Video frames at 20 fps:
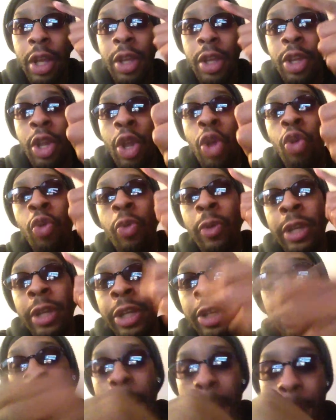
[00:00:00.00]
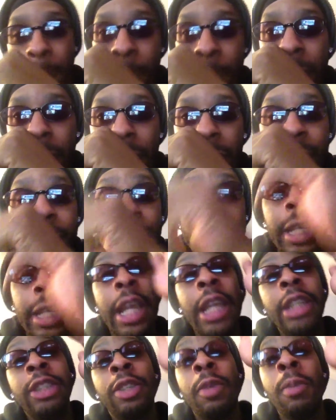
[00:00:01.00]
Yo, what it do? Yeah,
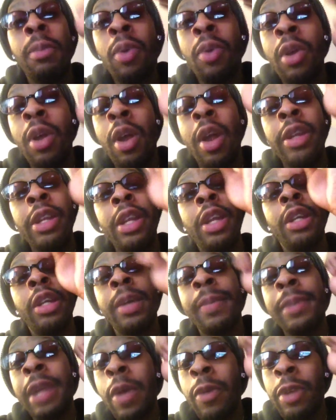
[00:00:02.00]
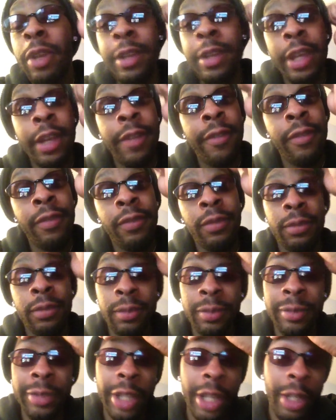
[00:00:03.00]
it's your boy Ardell coming out with another,
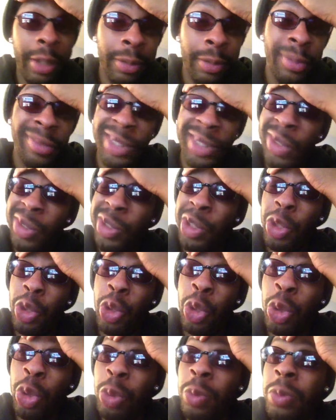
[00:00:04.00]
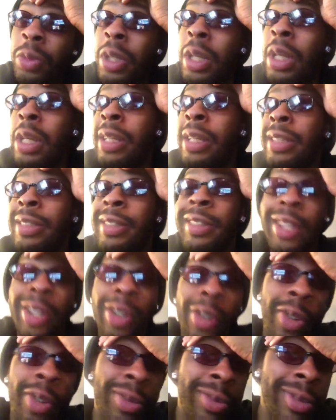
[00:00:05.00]
you know, YouTube. So,